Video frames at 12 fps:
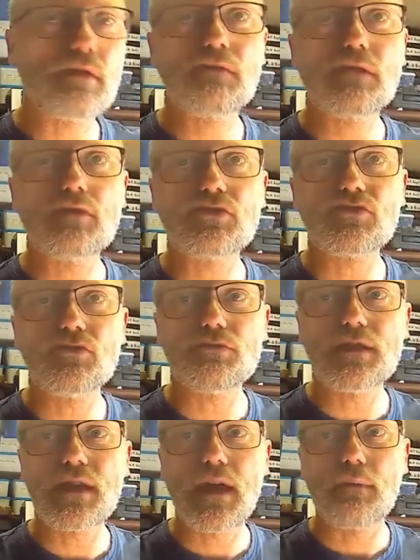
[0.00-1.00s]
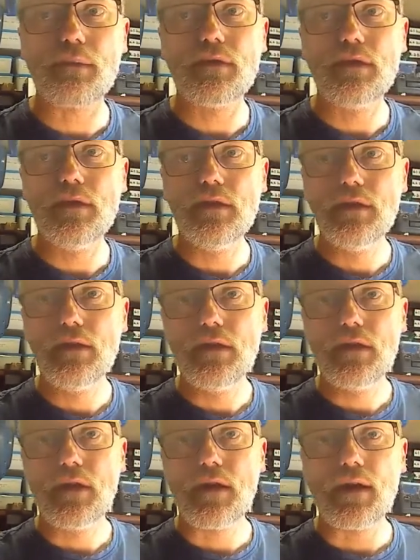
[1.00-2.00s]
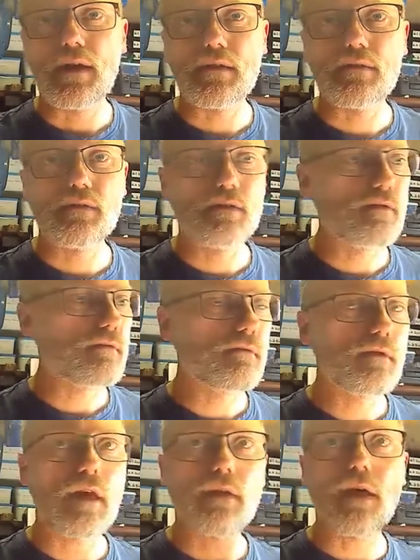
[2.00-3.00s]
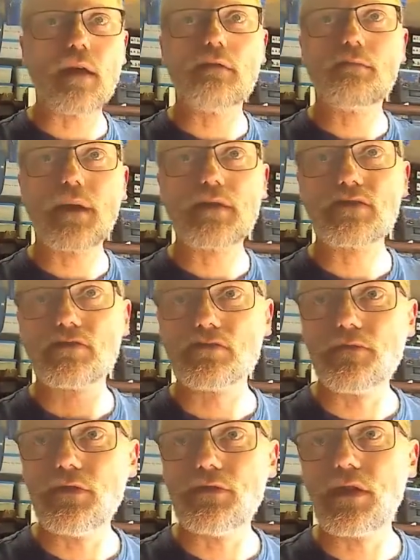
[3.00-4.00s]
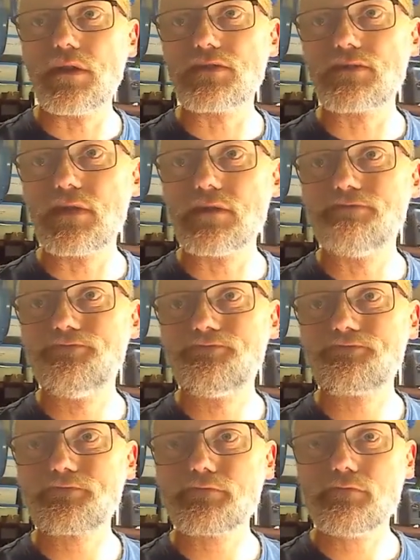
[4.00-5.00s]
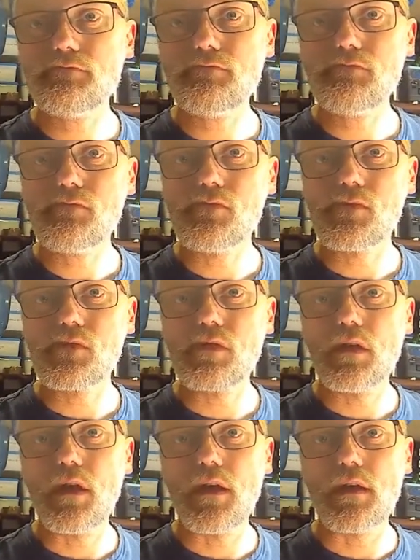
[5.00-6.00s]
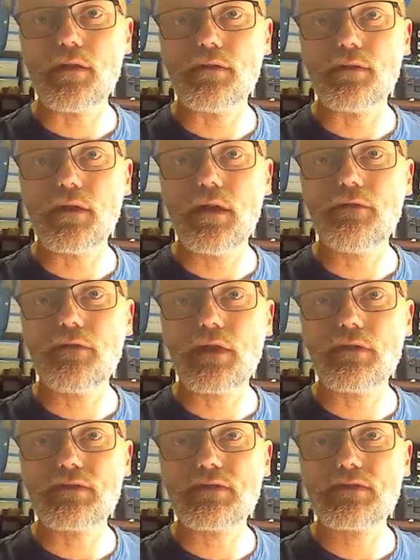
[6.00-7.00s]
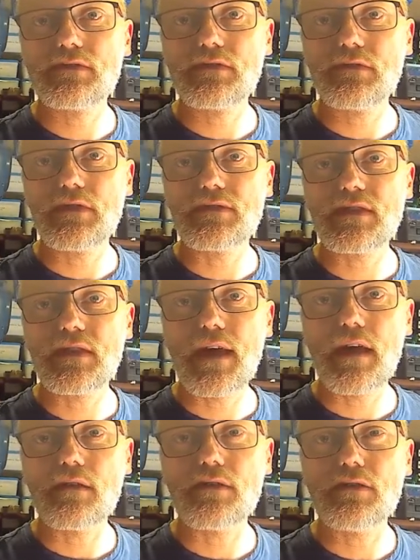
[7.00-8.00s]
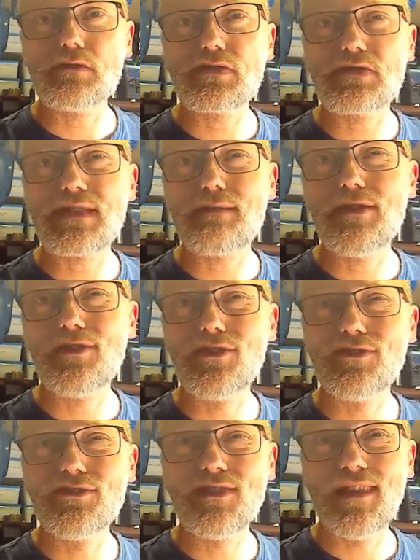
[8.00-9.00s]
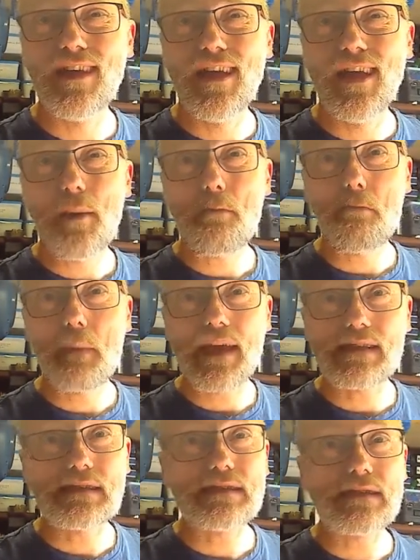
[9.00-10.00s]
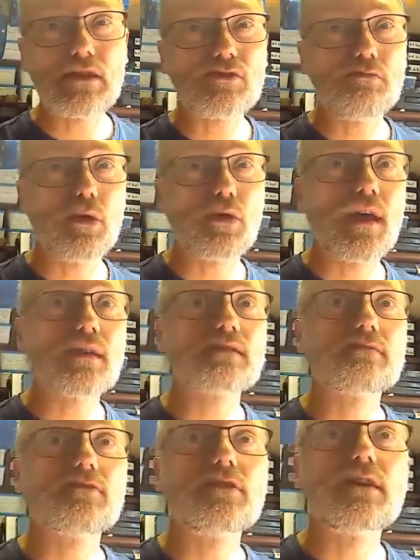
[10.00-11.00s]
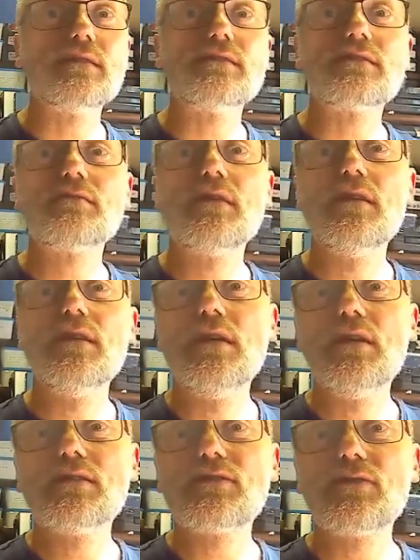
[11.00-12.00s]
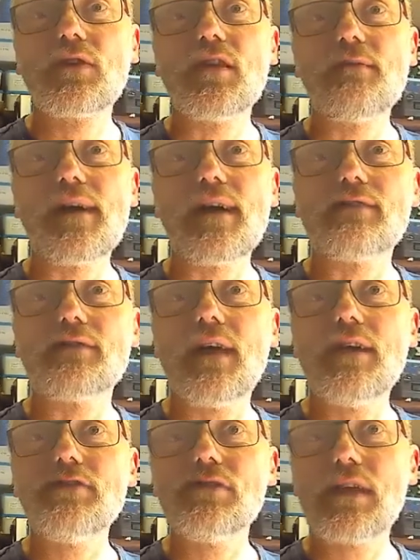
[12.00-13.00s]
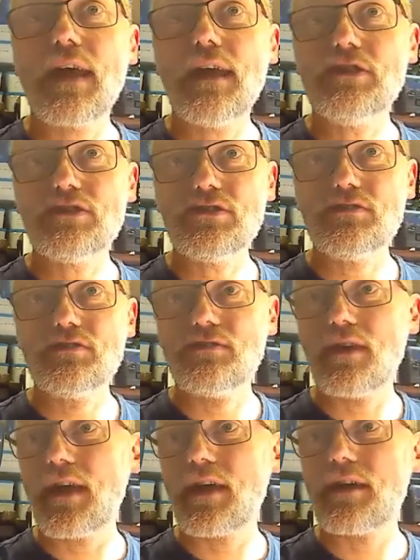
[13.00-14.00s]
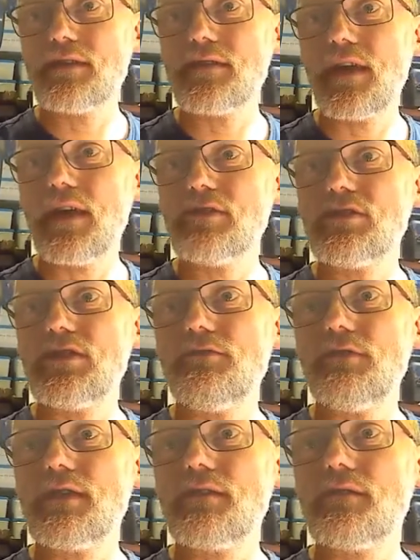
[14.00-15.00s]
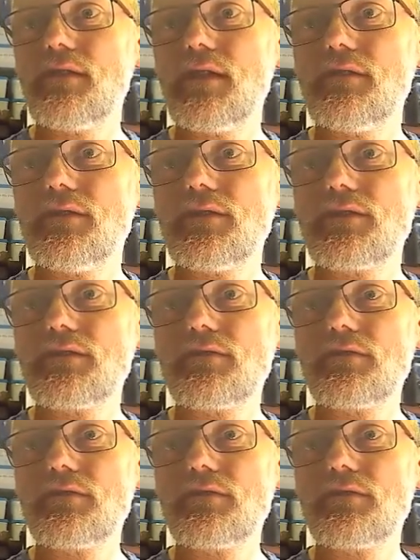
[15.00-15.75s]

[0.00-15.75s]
a little short recap and get that bandsaw review done as well. And if you don't see that, you'll see me on Makers International Podcast tomorrow night, talking about education and engineering and